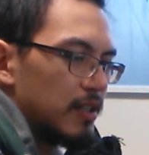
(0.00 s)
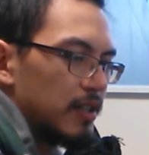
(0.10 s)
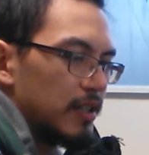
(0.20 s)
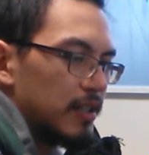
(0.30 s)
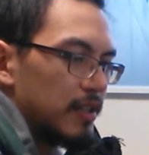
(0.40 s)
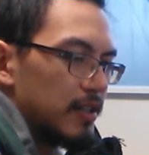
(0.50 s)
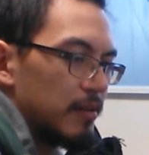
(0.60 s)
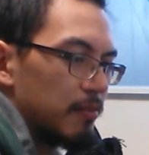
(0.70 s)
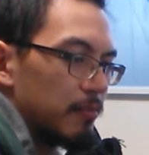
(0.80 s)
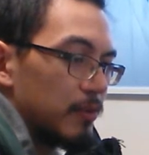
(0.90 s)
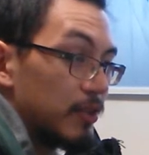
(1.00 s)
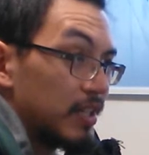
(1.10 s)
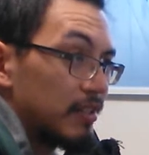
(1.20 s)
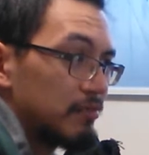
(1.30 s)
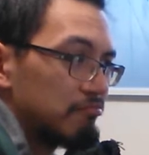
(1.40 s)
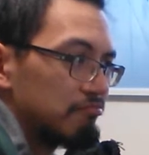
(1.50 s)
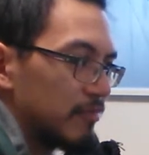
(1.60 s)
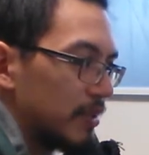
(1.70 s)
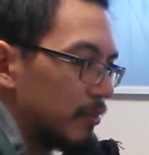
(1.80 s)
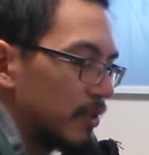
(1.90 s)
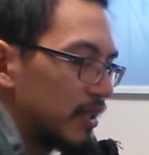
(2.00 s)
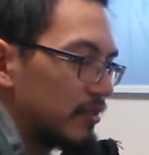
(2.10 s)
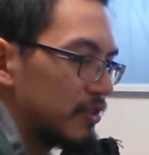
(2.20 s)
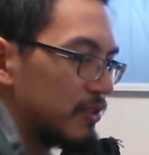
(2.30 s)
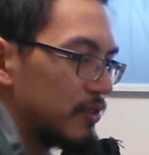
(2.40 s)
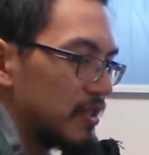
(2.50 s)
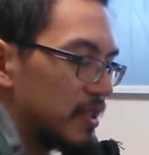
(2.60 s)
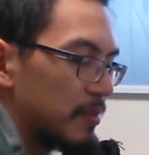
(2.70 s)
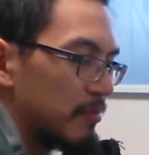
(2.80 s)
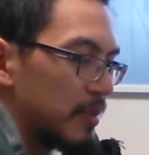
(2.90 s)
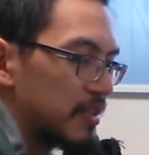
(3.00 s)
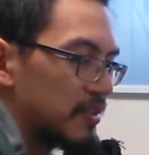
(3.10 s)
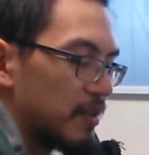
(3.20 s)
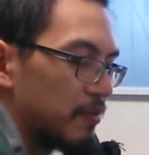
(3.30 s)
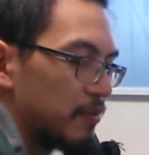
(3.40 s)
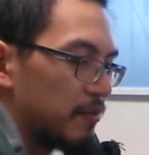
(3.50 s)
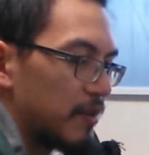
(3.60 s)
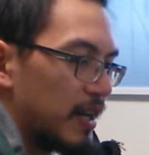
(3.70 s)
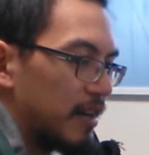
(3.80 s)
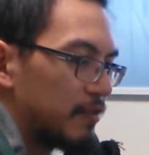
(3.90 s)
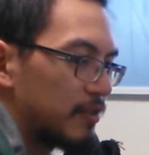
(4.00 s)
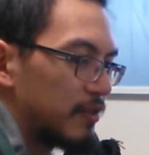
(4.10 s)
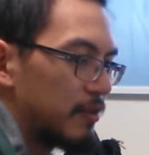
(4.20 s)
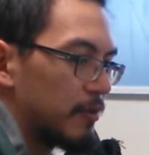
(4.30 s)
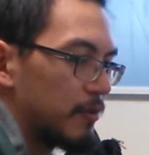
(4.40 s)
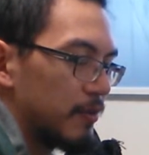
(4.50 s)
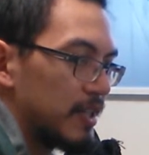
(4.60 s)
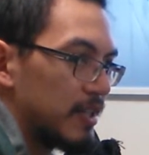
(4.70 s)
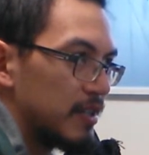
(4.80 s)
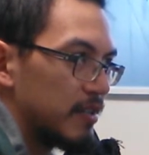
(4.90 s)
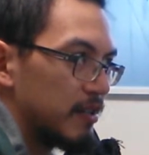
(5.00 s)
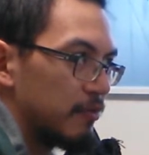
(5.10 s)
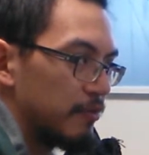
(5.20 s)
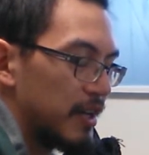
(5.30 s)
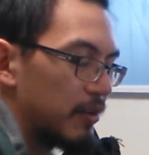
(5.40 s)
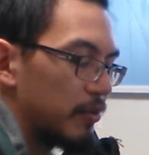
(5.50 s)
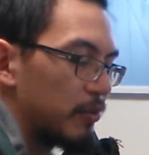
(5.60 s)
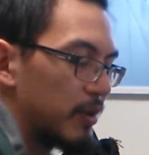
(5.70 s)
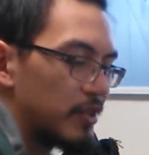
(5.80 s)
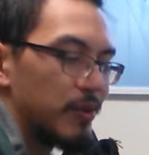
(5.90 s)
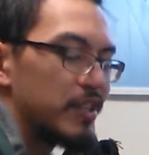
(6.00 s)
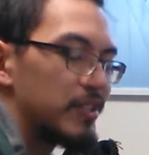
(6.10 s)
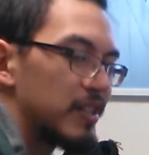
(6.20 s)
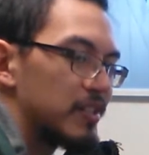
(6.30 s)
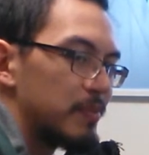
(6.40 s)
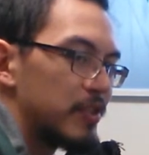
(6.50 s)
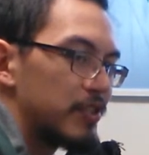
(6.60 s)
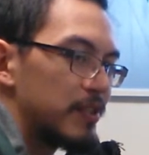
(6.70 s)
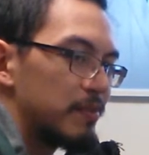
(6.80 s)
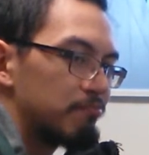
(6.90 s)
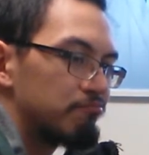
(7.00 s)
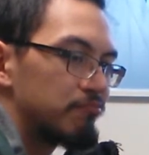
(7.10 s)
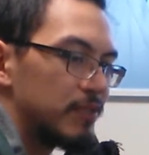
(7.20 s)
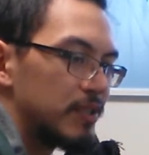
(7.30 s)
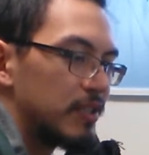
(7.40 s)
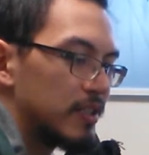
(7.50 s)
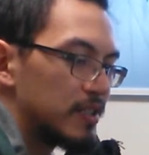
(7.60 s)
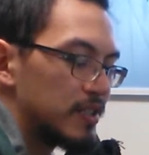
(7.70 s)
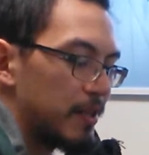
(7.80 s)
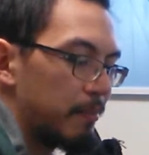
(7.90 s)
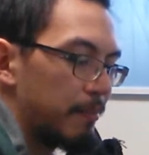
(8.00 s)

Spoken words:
I am looking. I'm looking to exhibit my stuff after the final graduation exhibition, because